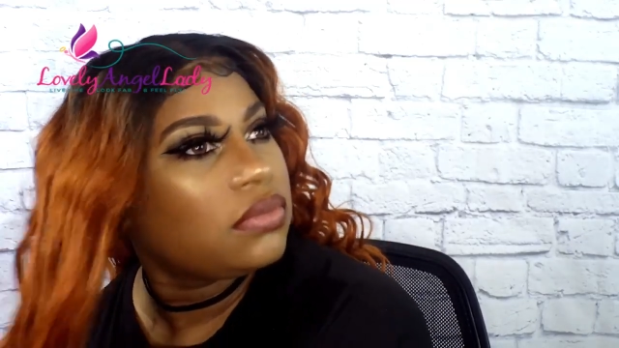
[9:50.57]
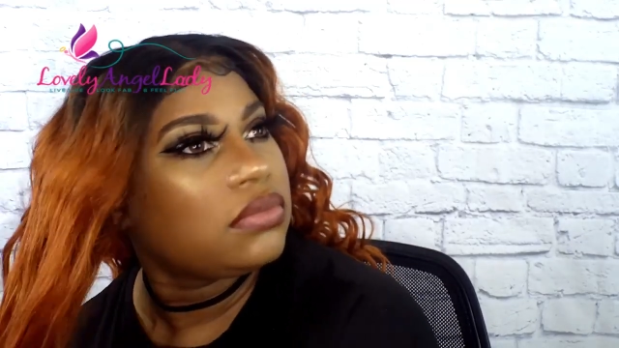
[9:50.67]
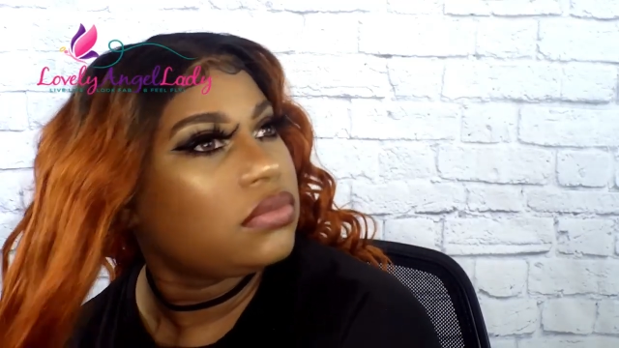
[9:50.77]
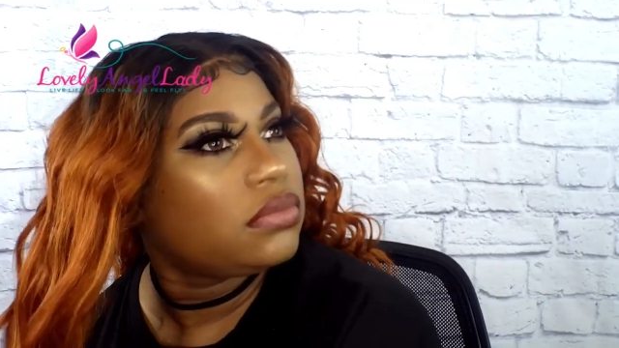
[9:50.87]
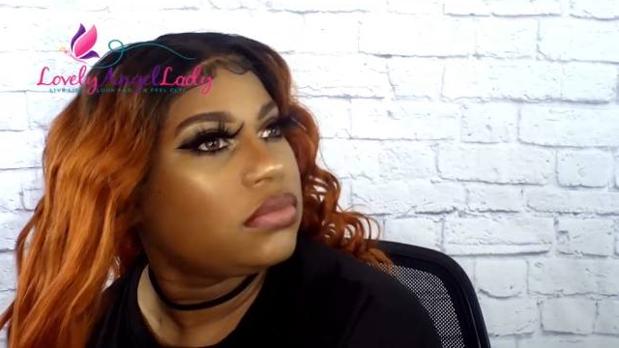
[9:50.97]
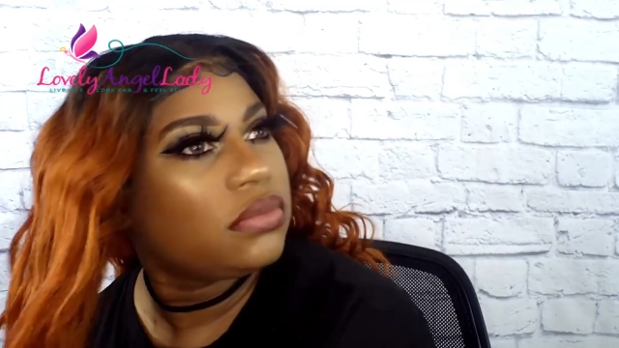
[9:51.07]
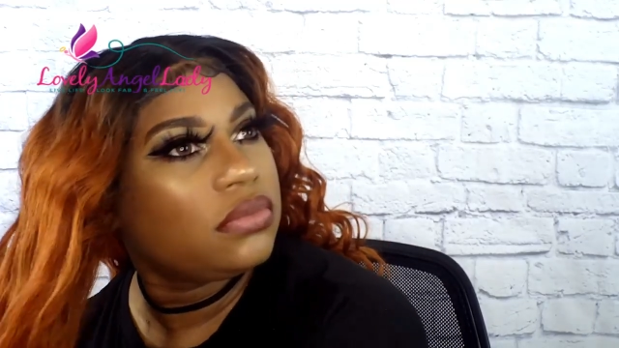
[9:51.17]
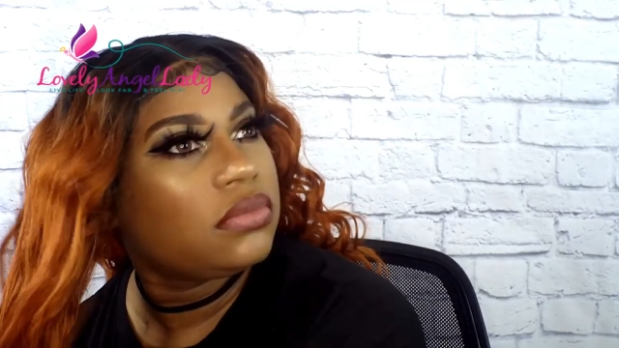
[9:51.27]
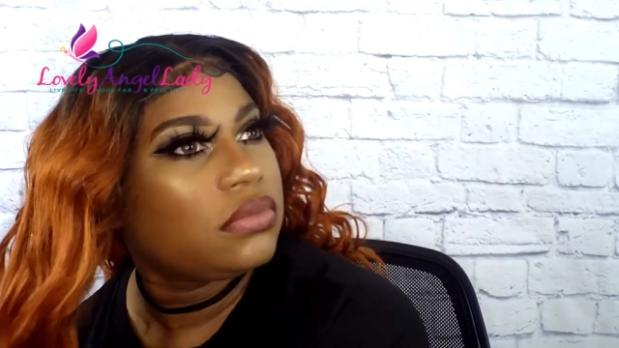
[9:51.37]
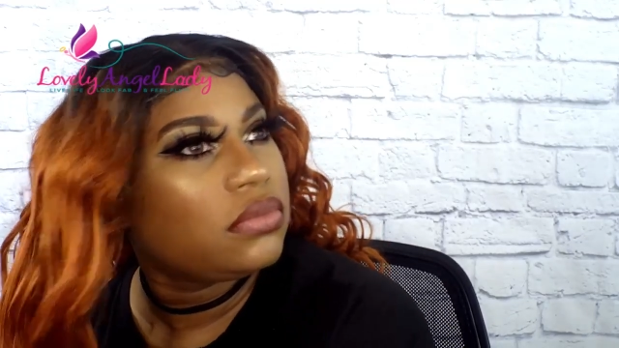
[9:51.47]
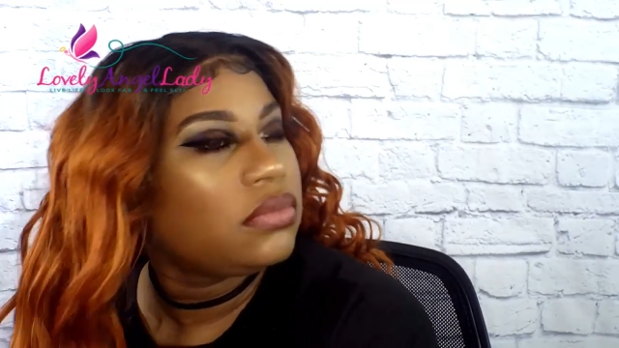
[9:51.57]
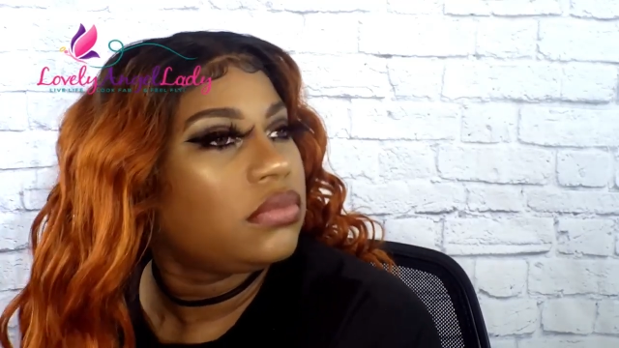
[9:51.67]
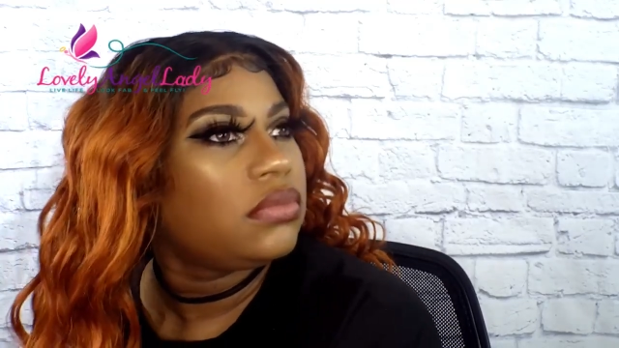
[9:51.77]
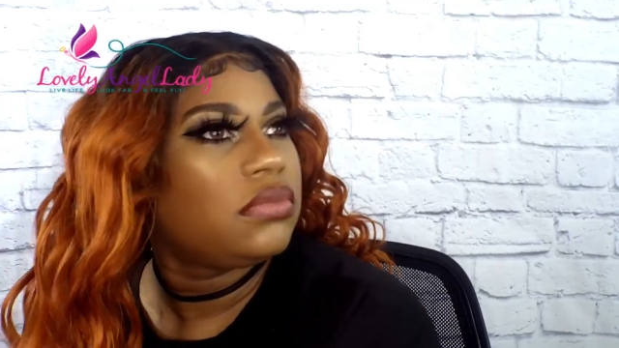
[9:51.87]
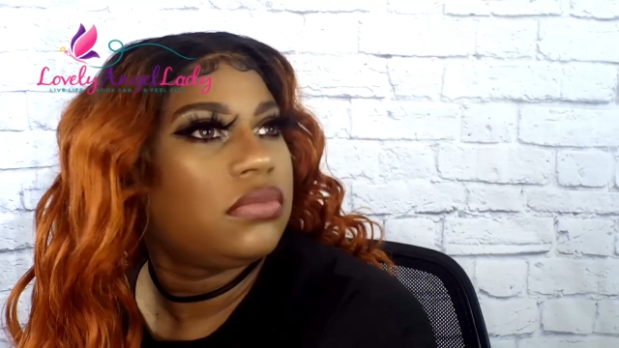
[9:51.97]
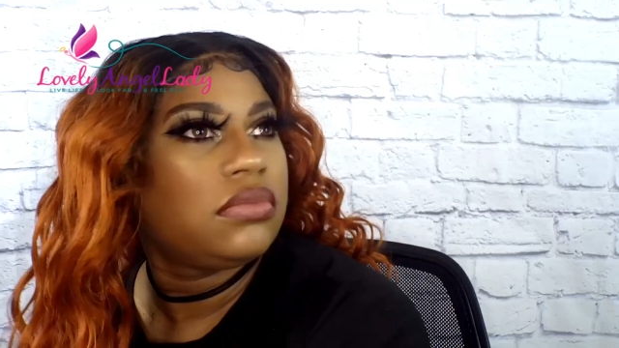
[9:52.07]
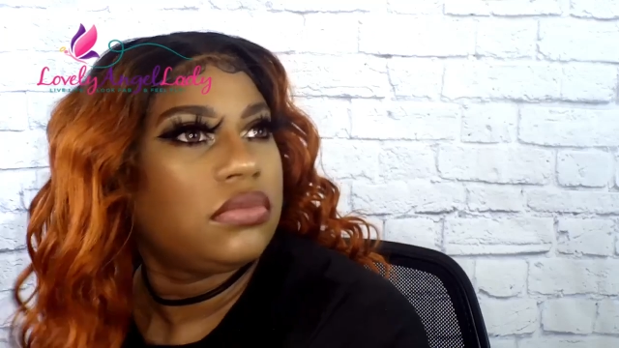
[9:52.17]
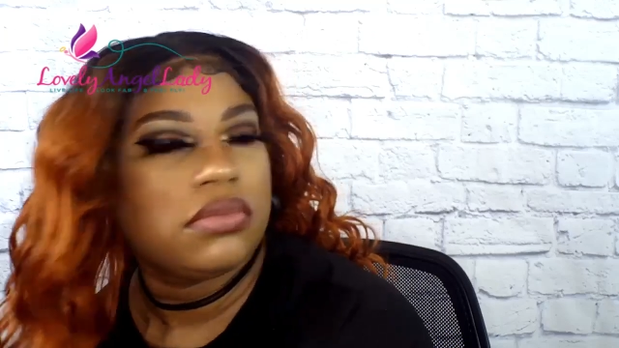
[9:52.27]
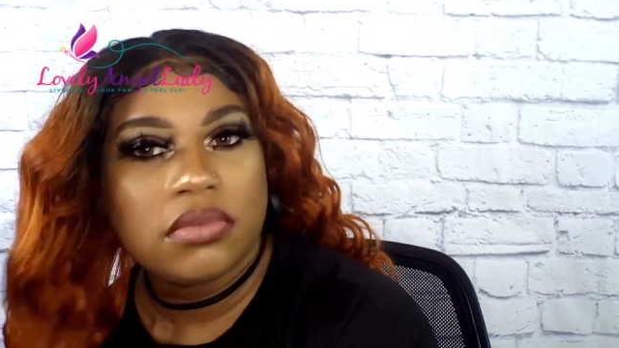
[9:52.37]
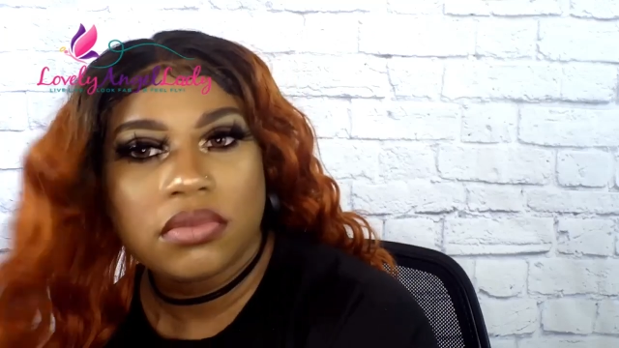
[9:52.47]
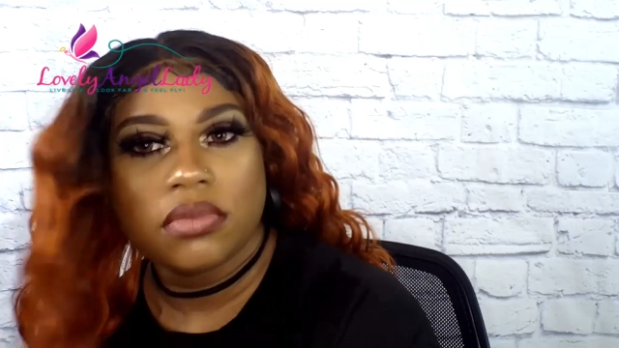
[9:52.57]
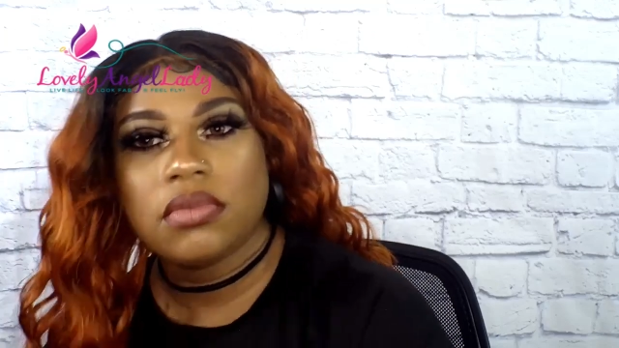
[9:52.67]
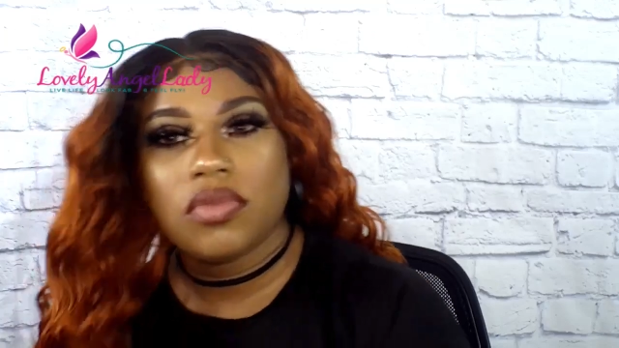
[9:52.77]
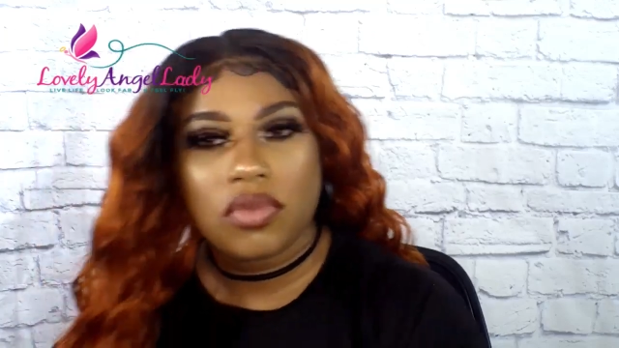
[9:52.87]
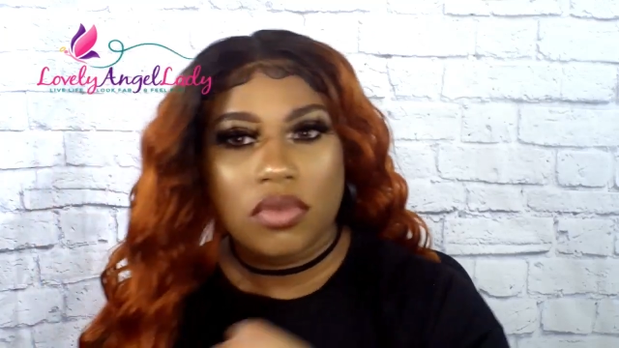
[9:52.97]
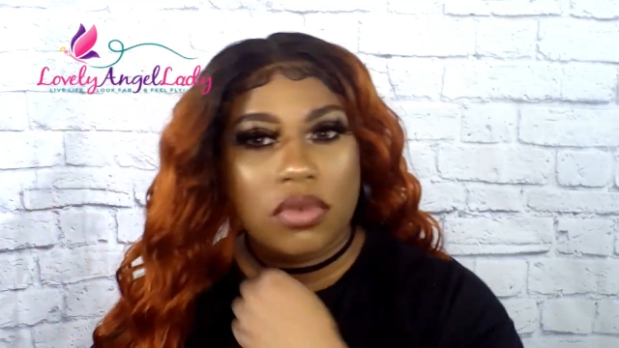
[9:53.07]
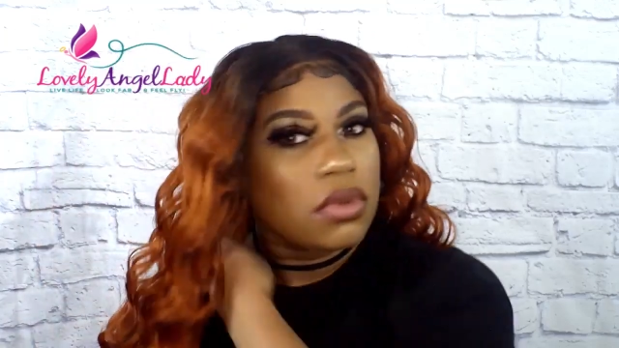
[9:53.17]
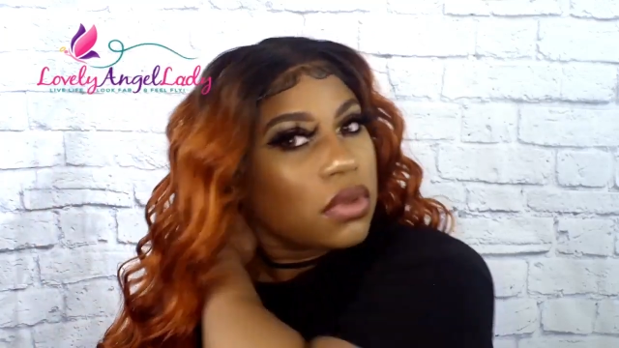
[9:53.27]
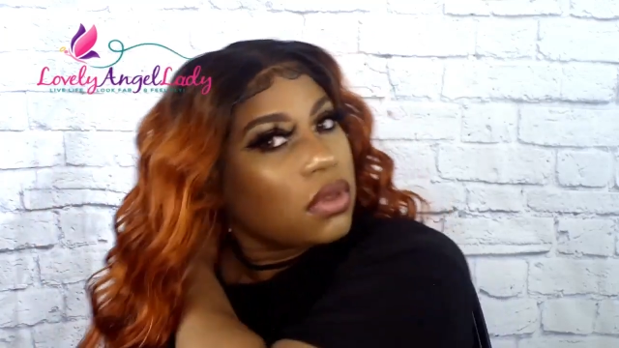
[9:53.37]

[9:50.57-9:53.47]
manageable. Definitely.